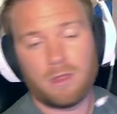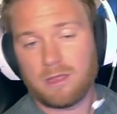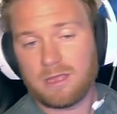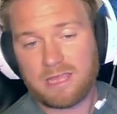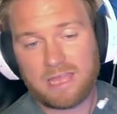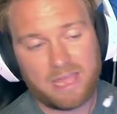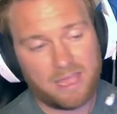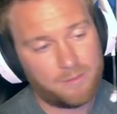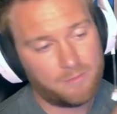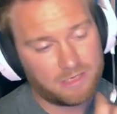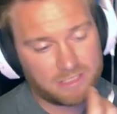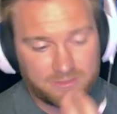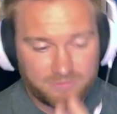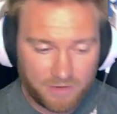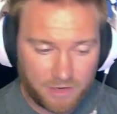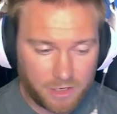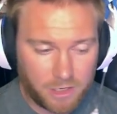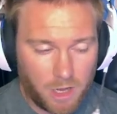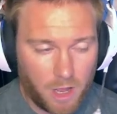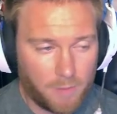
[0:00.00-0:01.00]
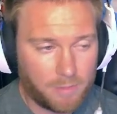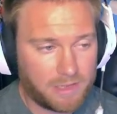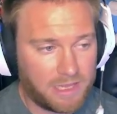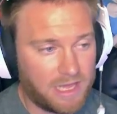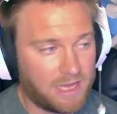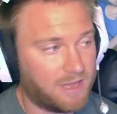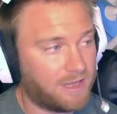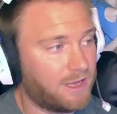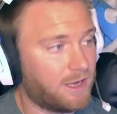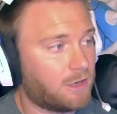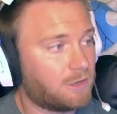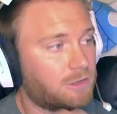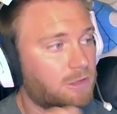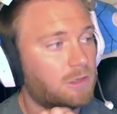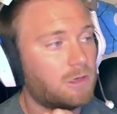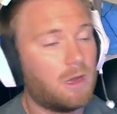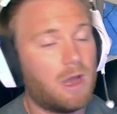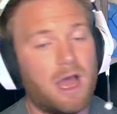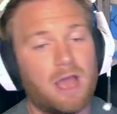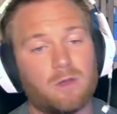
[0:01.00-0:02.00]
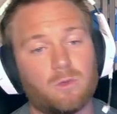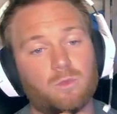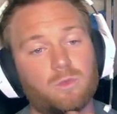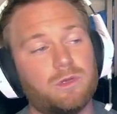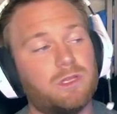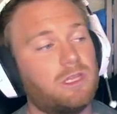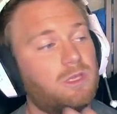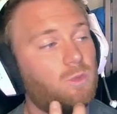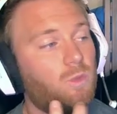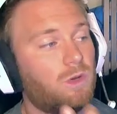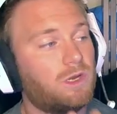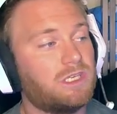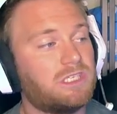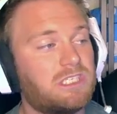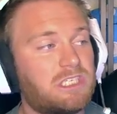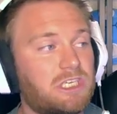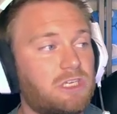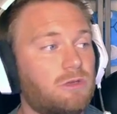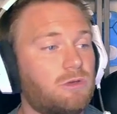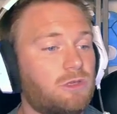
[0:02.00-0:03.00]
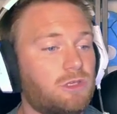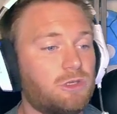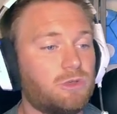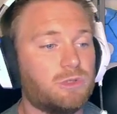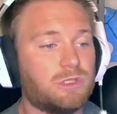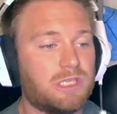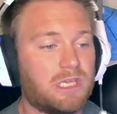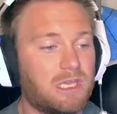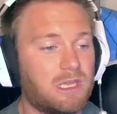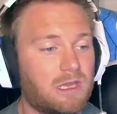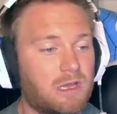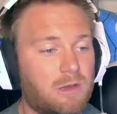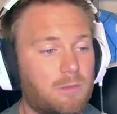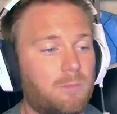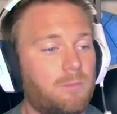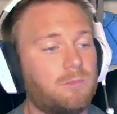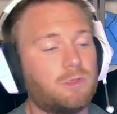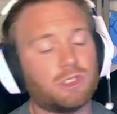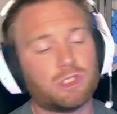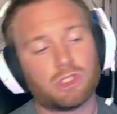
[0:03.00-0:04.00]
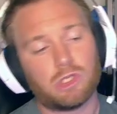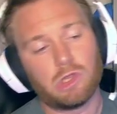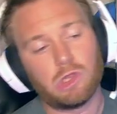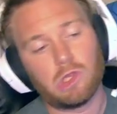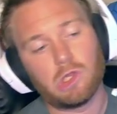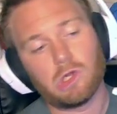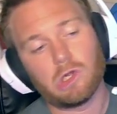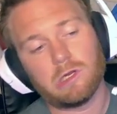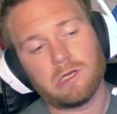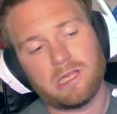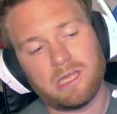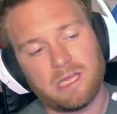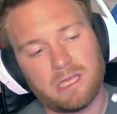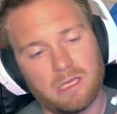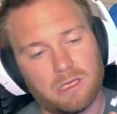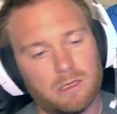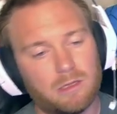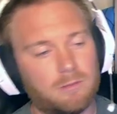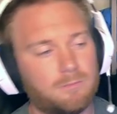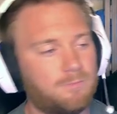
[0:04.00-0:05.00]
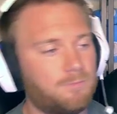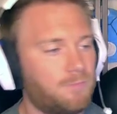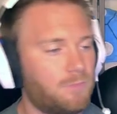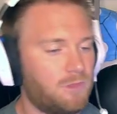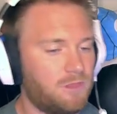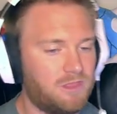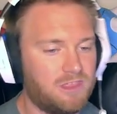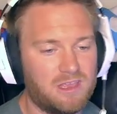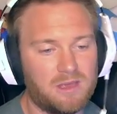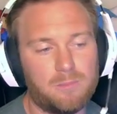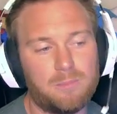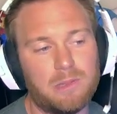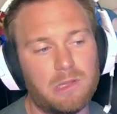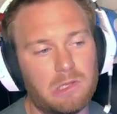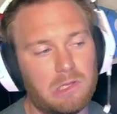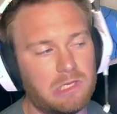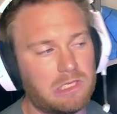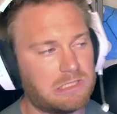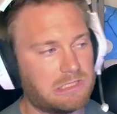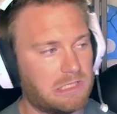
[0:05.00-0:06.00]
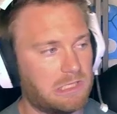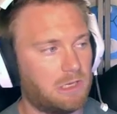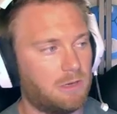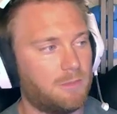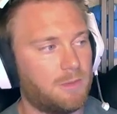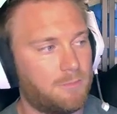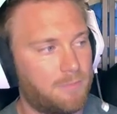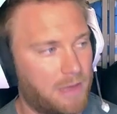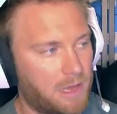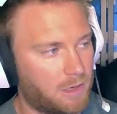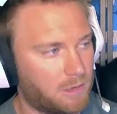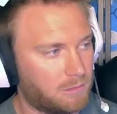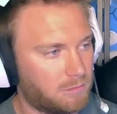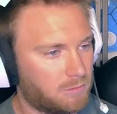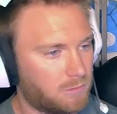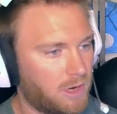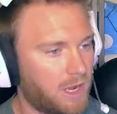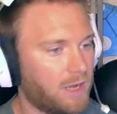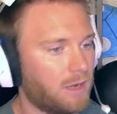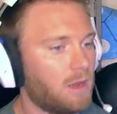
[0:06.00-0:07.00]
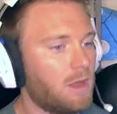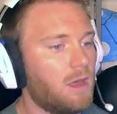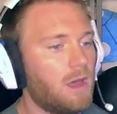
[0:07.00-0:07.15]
Gambit is a very complicated character. I really want to see you just learning the abilities a little bit better, right?